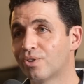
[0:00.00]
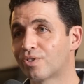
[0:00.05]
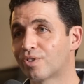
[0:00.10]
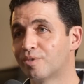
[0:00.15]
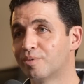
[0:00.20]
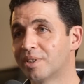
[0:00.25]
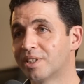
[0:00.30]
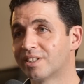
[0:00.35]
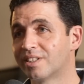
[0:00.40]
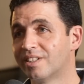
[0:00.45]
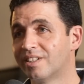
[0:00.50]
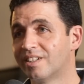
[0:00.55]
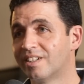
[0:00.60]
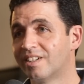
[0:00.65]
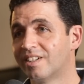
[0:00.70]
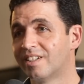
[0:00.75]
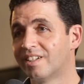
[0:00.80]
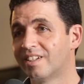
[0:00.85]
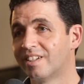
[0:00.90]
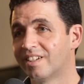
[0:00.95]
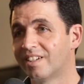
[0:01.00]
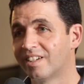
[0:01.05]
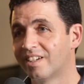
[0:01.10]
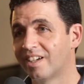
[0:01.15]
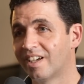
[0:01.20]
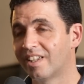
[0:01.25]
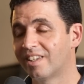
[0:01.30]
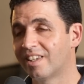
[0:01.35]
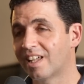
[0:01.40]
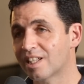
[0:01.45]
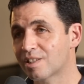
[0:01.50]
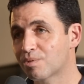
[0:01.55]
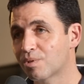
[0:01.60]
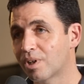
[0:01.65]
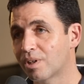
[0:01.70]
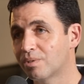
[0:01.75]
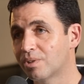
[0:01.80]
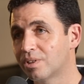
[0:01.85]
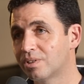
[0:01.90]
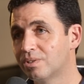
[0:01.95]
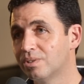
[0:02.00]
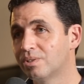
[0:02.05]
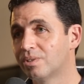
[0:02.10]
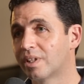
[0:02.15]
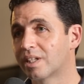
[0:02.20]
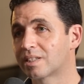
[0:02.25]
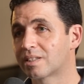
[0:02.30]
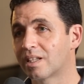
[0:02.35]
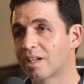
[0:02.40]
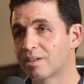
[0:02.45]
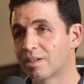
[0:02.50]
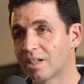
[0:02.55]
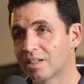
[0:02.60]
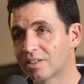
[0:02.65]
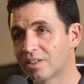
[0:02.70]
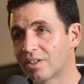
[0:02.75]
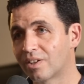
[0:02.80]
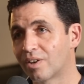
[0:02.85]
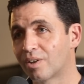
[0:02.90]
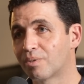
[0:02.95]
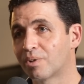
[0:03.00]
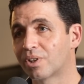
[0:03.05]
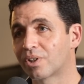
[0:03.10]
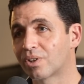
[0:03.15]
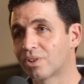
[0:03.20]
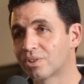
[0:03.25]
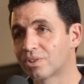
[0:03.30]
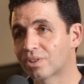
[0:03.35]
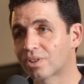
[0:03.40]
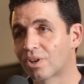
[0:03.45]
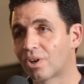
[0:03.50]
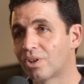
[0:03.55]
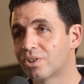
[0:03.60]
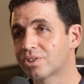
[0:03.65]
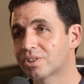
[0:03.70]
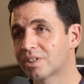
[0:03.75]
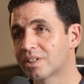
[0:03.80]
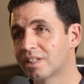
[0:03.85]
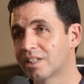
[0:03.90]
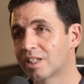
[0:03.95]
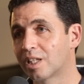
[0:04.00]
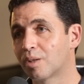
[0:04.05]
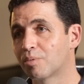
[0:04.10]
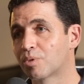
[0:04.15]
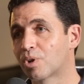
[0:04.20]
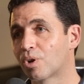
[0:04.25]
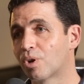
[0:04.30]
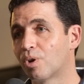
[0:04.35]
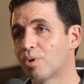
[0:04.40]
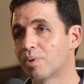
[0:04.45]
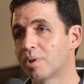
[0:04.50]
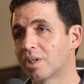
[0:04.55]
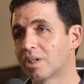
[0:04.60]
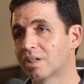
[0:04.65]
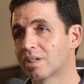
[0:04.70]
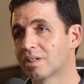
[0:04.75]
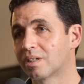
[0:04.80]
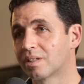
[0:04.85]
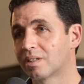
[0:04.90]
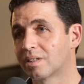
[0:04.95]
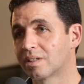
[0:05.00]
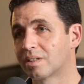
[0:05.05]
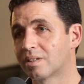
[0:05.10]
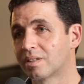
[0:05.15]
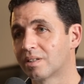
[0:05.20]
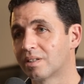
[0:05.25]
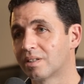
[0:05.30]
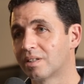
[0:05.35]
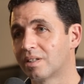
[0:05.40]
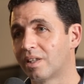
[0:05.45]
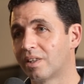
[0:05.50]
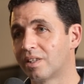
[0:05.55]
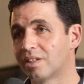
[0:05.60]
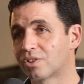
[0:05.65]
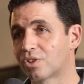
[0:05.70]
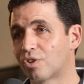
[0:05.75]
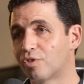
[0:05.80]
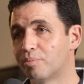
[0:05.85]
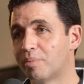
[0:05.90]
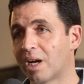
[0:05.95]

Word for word: from it. And that's what I want to do. That, I, you know, I want to con- constantly keep growing in this sort of